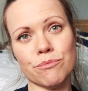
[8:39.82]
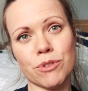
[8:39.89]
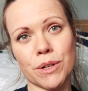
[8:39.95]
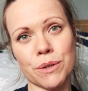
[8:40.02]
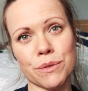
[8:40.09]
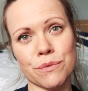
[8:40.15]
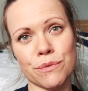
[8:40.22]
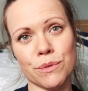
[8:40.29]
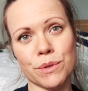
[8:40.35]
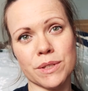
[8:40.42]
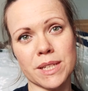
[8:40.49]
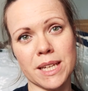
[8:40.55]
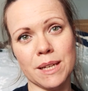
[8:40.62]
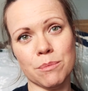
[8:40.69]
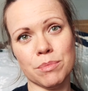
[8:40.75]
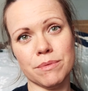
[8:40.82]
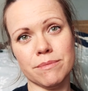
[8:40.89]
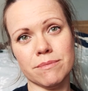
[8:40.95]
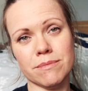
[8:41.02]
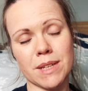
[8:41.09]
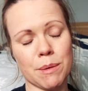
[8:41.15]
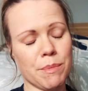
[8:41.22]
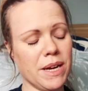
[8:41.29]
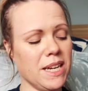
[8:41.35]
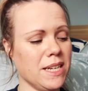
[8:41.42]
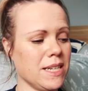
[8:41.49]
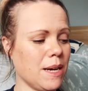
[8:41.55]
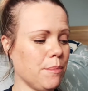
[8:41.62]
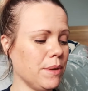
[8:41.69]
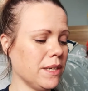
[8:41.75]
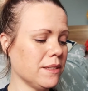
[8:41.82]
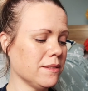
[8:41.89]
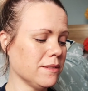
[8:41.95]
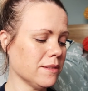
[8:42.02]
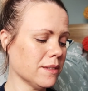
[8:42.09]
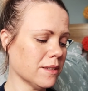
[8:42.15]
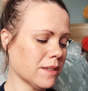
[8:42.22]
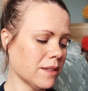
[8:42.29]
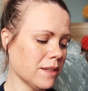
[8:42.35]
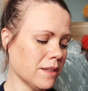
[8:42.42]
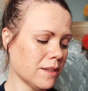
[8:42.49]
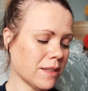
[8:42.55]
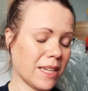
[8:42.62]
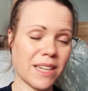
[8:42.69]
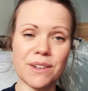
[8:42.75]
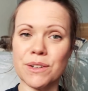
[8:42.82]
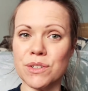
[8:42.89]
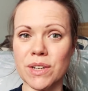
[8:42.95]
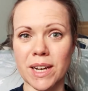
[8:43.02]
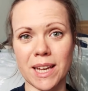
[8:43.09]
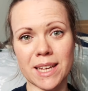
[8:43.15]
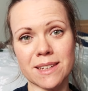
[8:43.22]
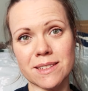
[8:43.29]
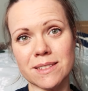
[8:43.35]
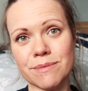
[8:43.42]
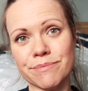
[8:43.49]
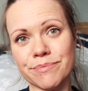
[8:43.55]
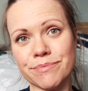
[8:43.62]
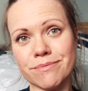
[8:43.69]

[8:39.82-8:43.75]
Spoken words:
try not to fall asleep, take my headache tablet. Then I've got a train of legs,